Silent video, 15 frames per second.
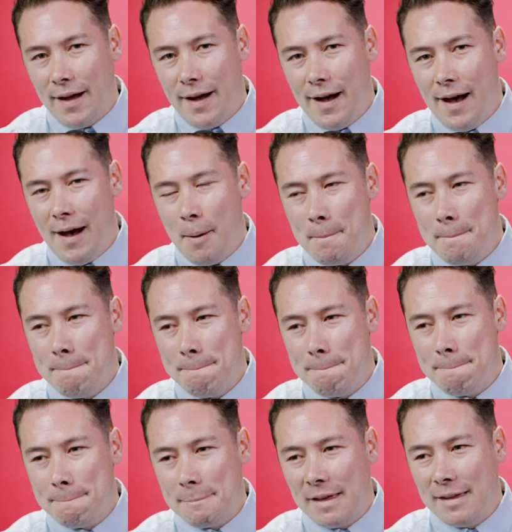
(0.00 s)

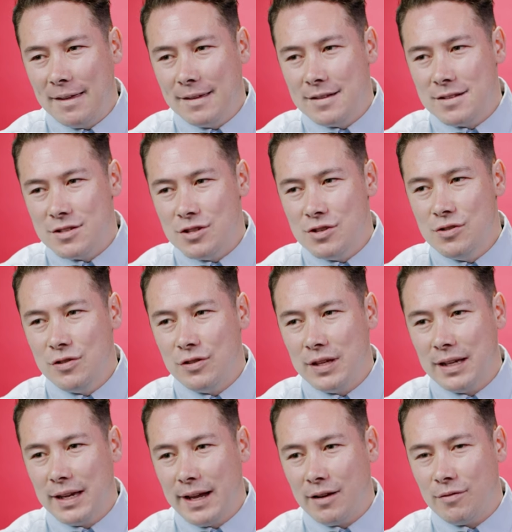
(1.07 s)
Do you
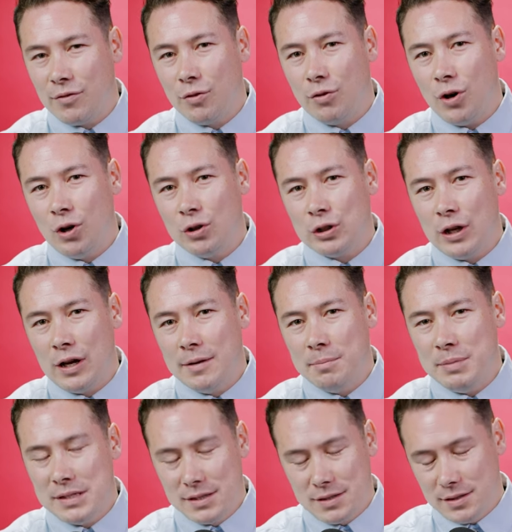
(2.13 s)
think out of all online
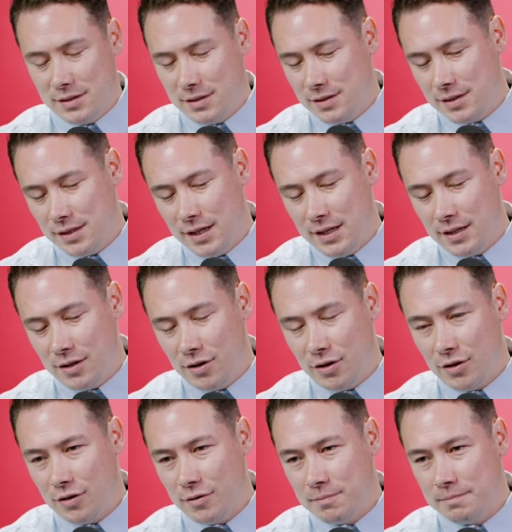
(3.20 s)
businesses,
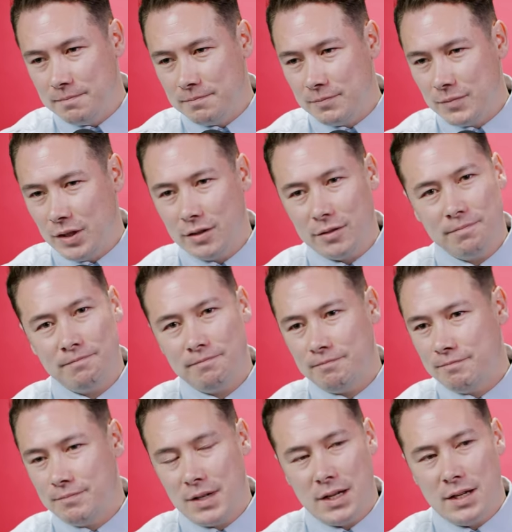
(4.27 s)
e-com, you know,
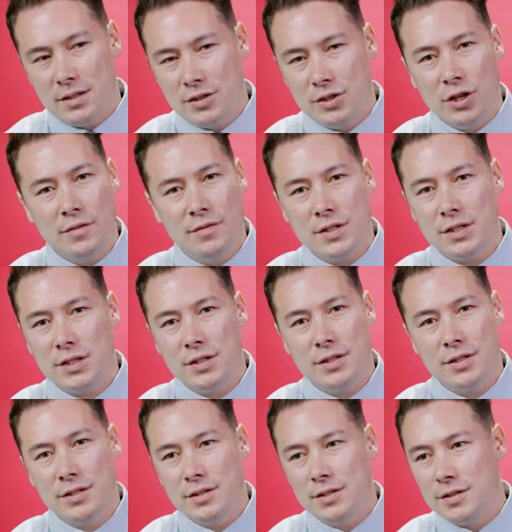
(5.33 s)

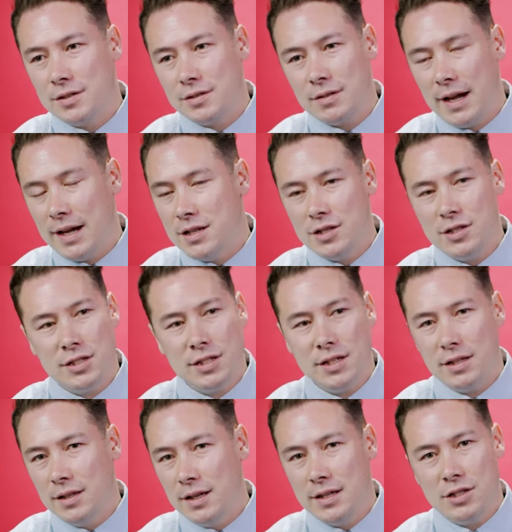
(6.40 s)
services,
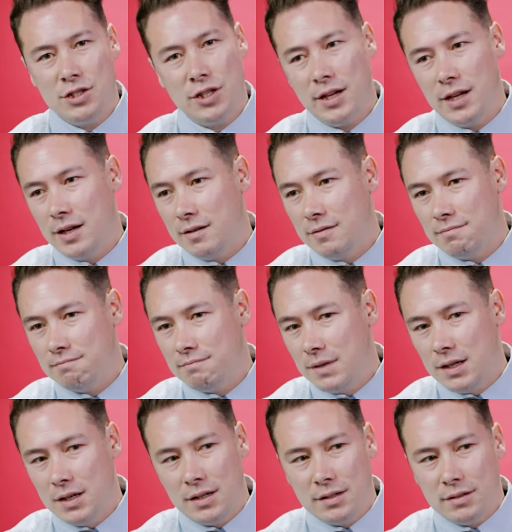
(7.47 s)
agency, lead gen,
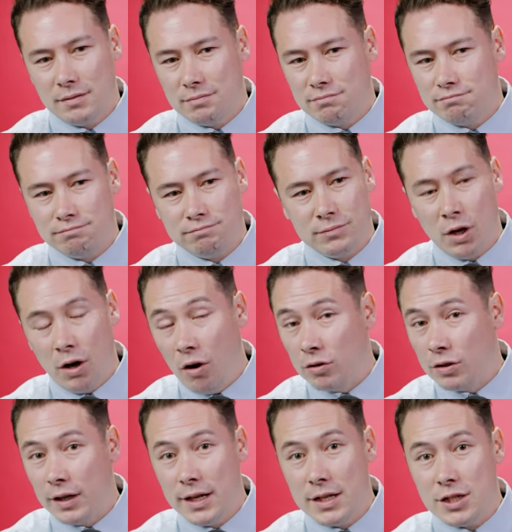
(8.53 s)

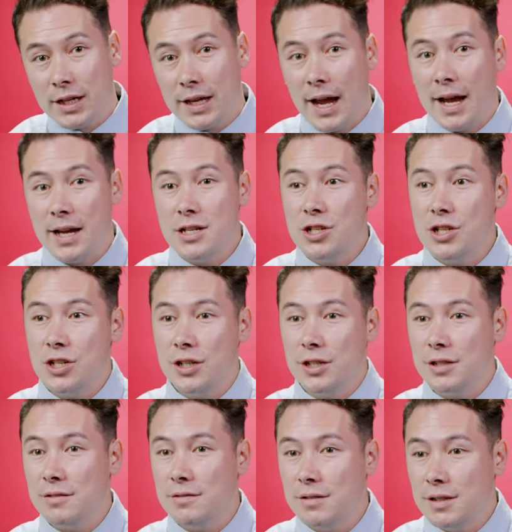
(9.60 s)
online education,